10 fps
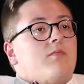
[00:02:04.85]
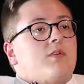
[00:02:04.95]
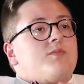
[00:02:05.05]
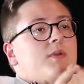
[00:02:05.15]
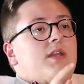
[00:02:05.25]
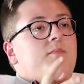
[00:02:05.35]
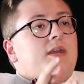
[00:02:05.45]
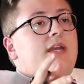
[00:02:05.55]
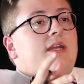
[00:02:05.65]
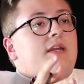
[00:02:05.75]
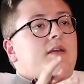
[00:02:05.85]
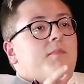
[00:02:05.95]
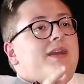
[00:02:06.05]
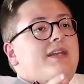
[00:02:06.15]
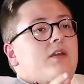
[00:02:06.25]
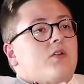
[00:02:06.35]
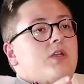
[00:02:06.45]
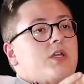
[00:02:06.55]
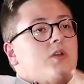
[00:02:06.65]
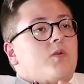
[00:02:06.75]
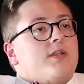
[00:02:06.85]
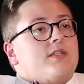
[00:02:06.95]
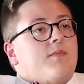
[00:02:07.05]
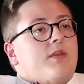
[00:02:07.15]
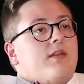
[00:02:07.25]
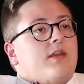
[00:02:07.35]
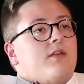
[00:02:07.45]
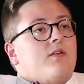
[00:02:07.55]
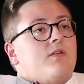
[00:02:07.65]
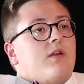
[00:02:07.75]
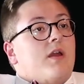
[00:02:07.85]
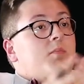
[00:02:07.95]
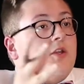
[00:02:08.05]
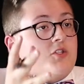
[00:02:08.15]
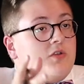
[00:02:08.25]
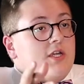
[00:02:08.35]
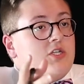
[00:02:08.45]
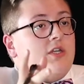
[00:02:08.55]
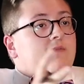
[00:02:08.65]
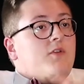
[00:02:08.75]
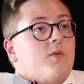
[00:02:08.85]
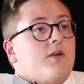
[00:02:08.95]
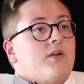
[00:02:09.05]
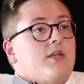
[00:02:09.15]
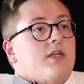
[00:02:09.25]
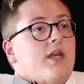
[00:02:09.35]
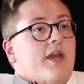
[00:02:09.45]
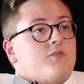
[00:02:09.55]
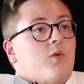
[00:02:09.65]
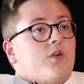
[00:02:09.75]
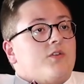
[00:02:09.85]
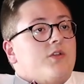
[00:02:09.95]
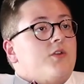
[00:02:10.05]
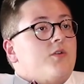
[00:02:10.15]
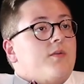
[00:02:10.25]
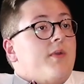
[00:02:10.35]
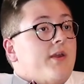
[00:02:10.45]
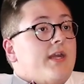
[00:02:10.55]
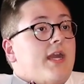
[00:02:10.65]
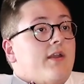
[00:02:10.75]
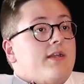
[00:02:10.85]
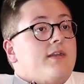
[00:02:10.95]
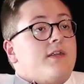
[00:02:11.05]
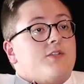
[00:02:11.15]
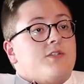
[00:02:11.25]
What's been a big deal to you, and something that your administration, if you will, has worked to do at Barren County Detention